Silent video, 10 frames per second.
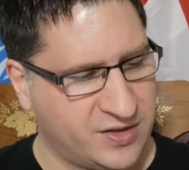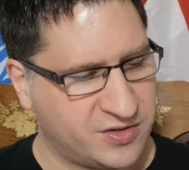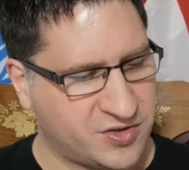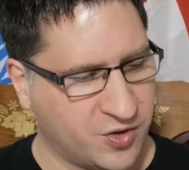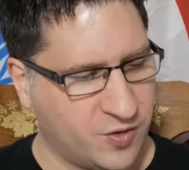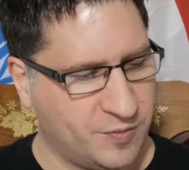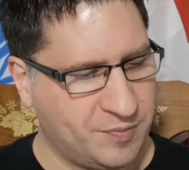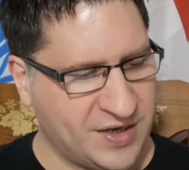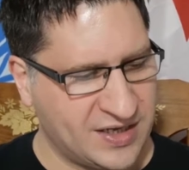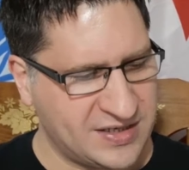so
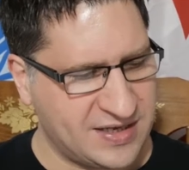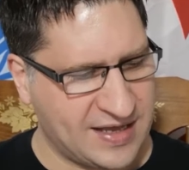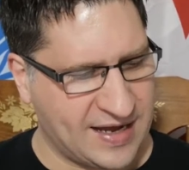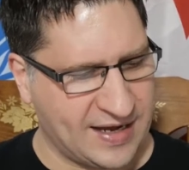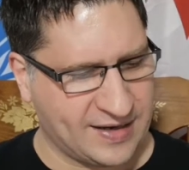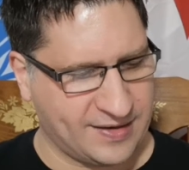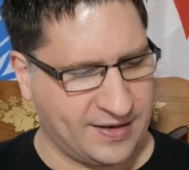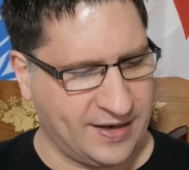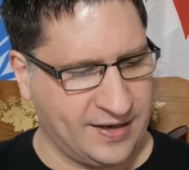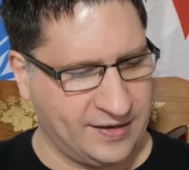because of that,
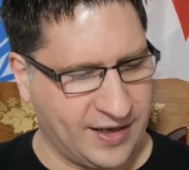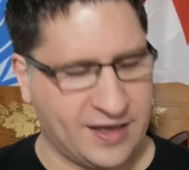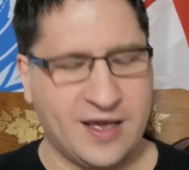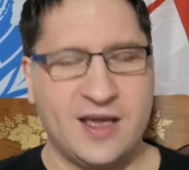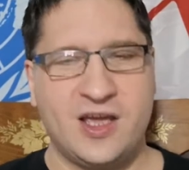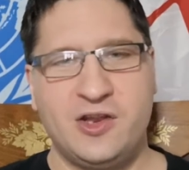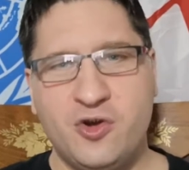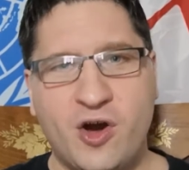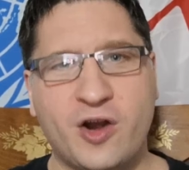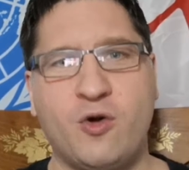and like, and
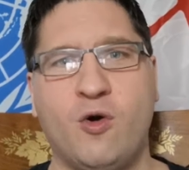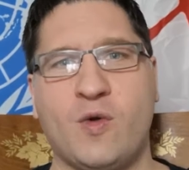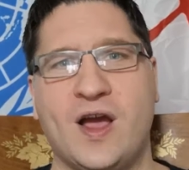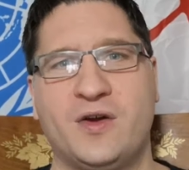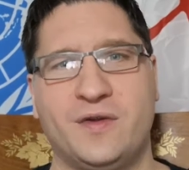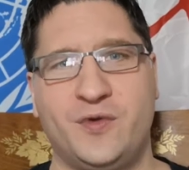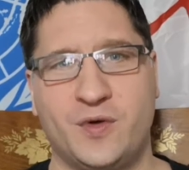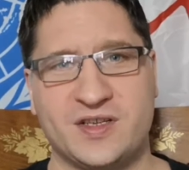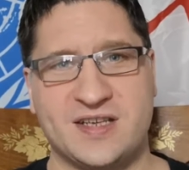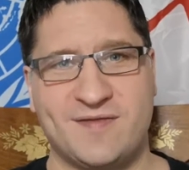you got to go around if you
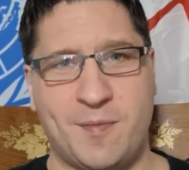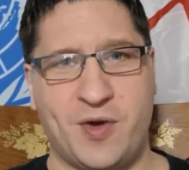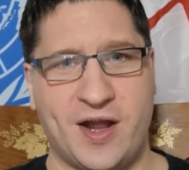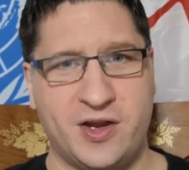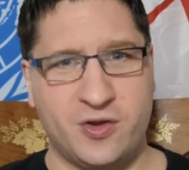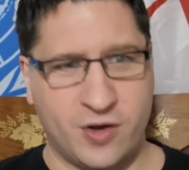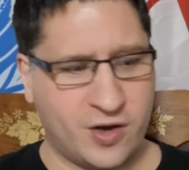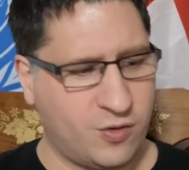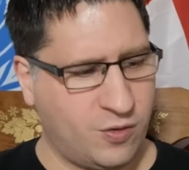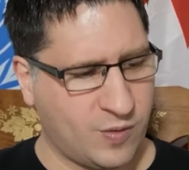want to save the planet. You got
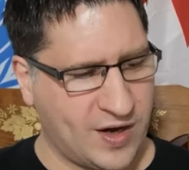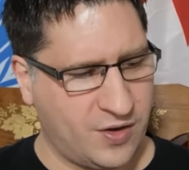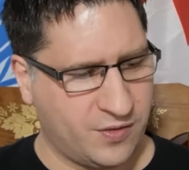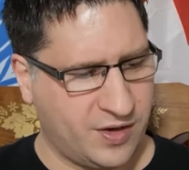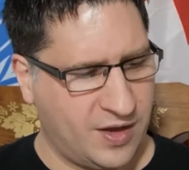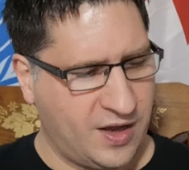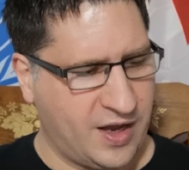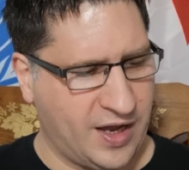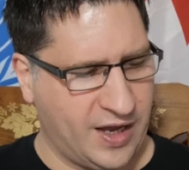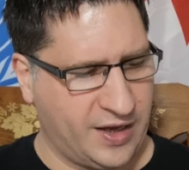to go around
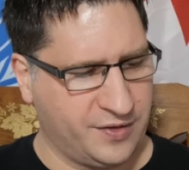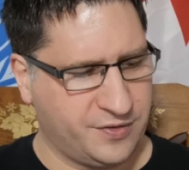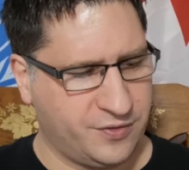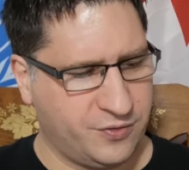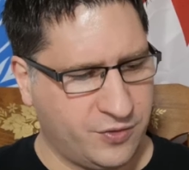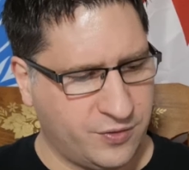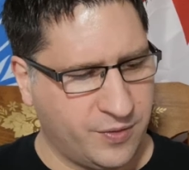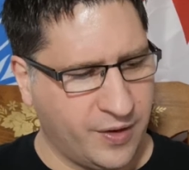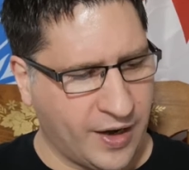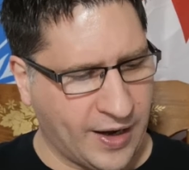and,
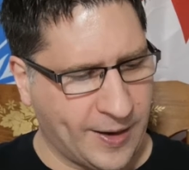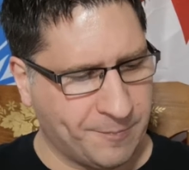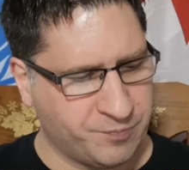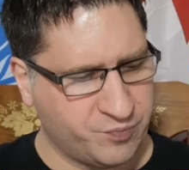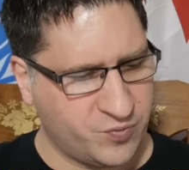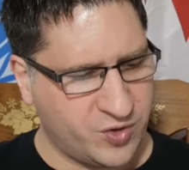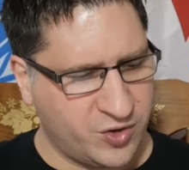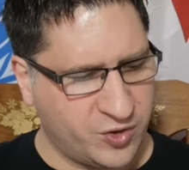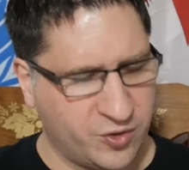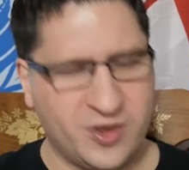um,
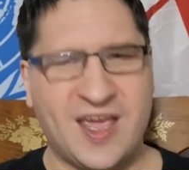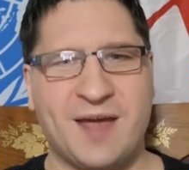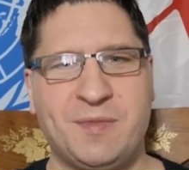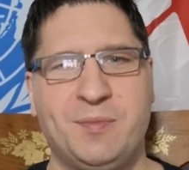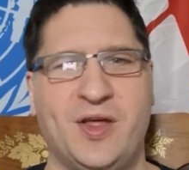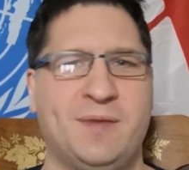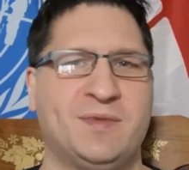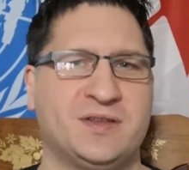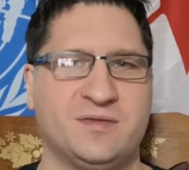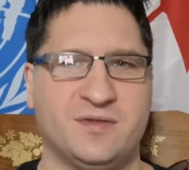you know, you can't be
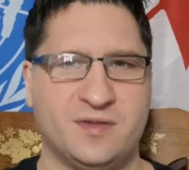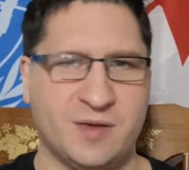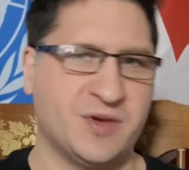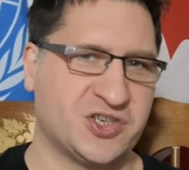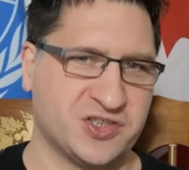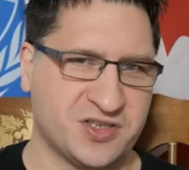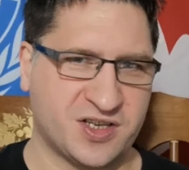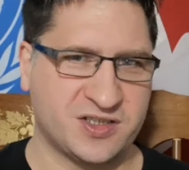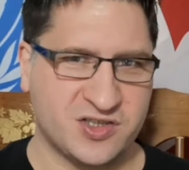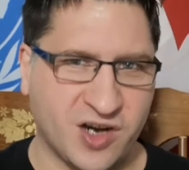blaming emissions
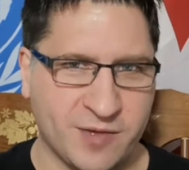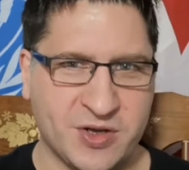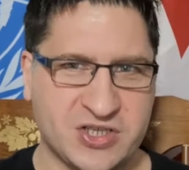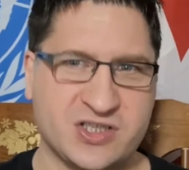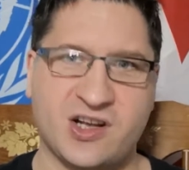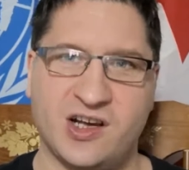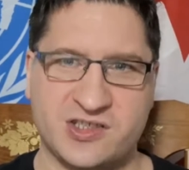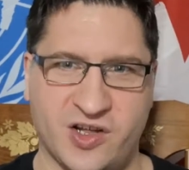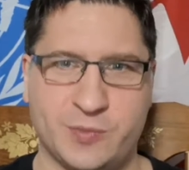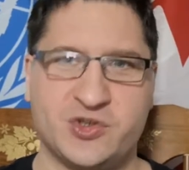because it's not emissions that
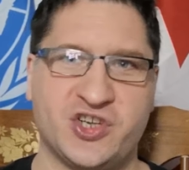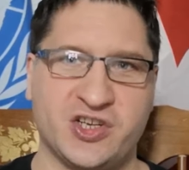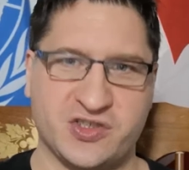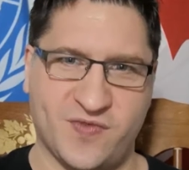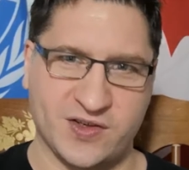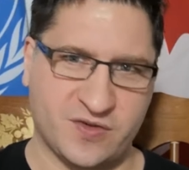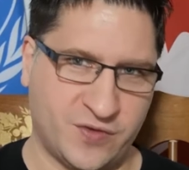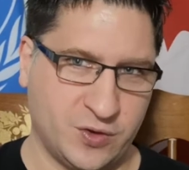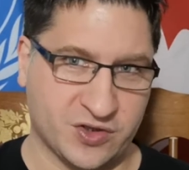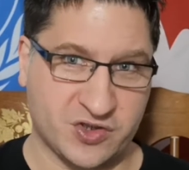cause climate change; it's fossil
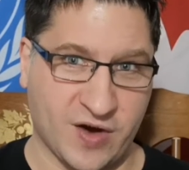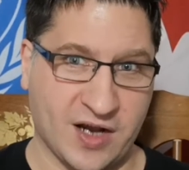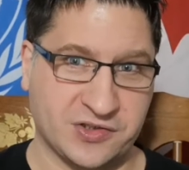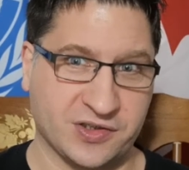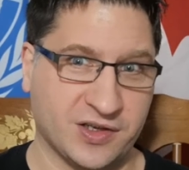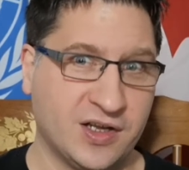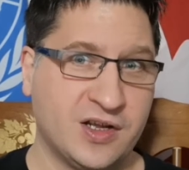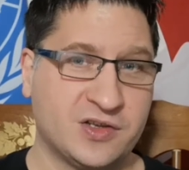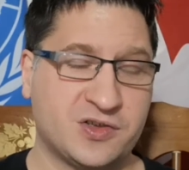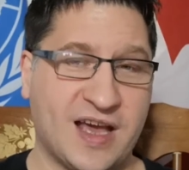fuel extraction.
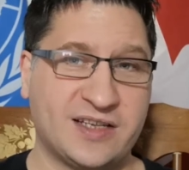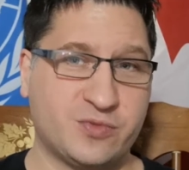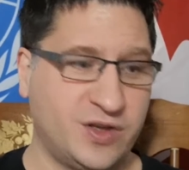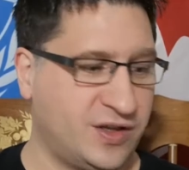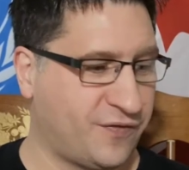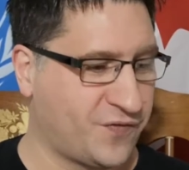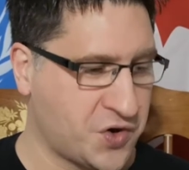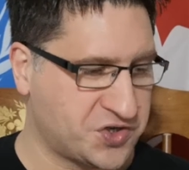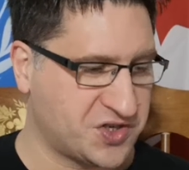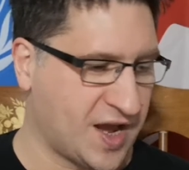So that's really the
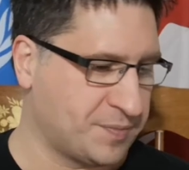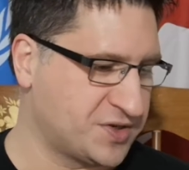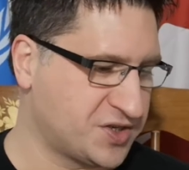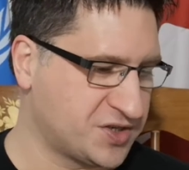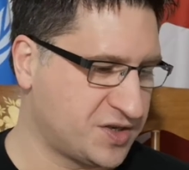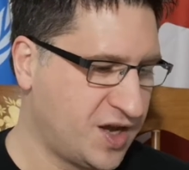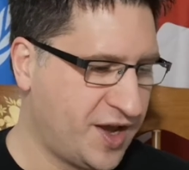first step: is just